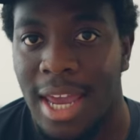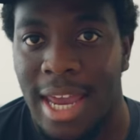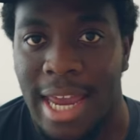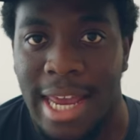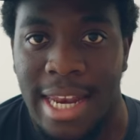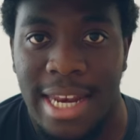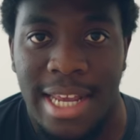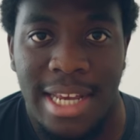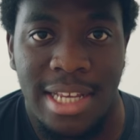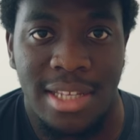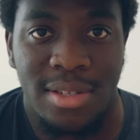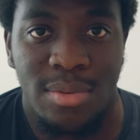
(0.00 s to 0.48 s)

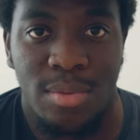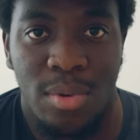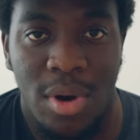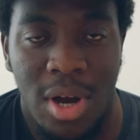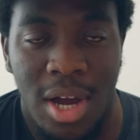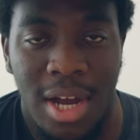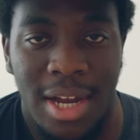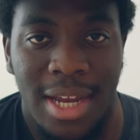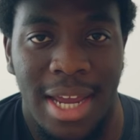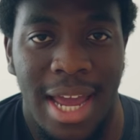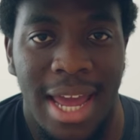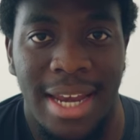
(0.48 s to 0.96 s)
in his
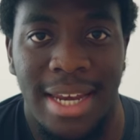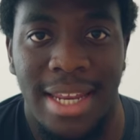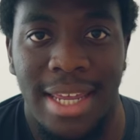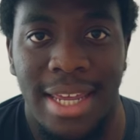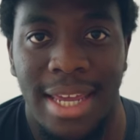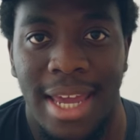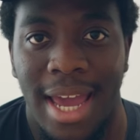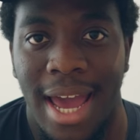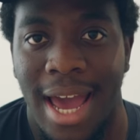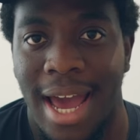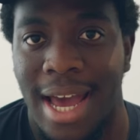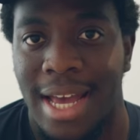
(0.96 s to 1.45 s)
work and
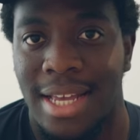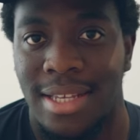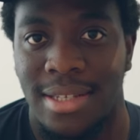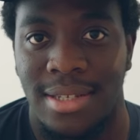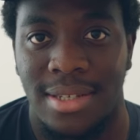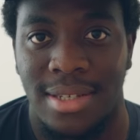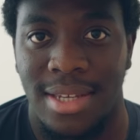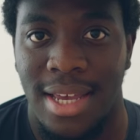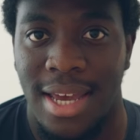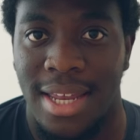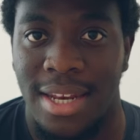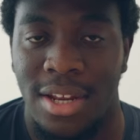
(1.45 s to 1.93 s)
he
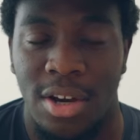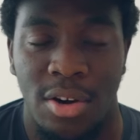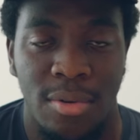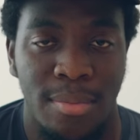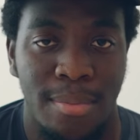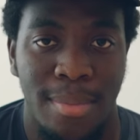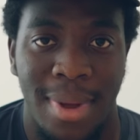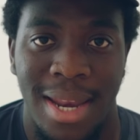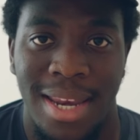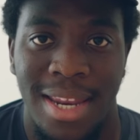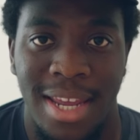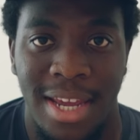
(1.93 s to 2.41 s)
has said
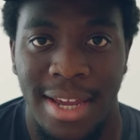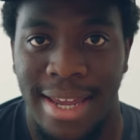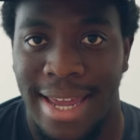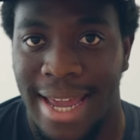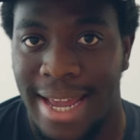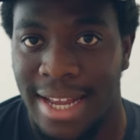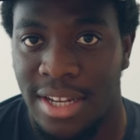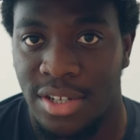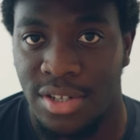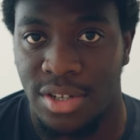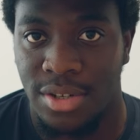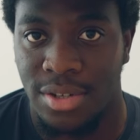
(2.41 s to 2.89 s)
on many
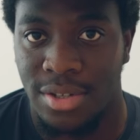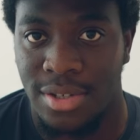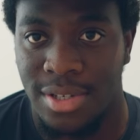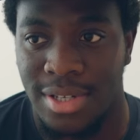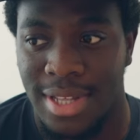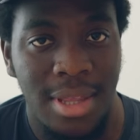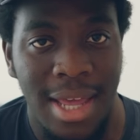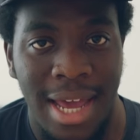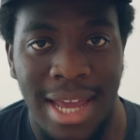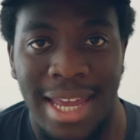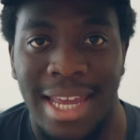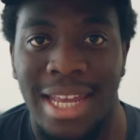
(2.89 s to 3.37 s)

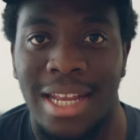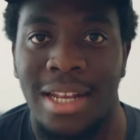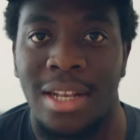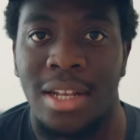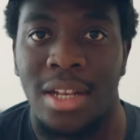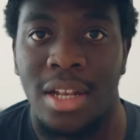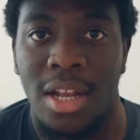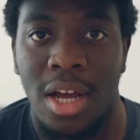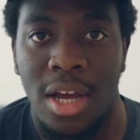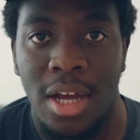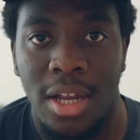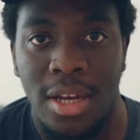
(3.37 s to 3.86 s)
occasions that he
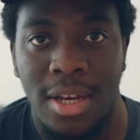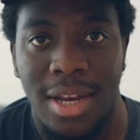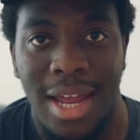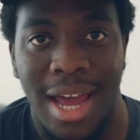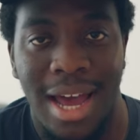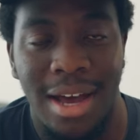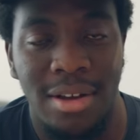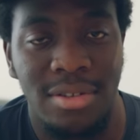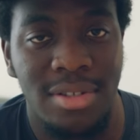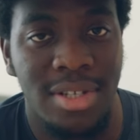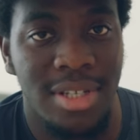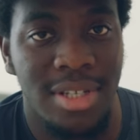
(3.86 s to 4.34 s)
learned how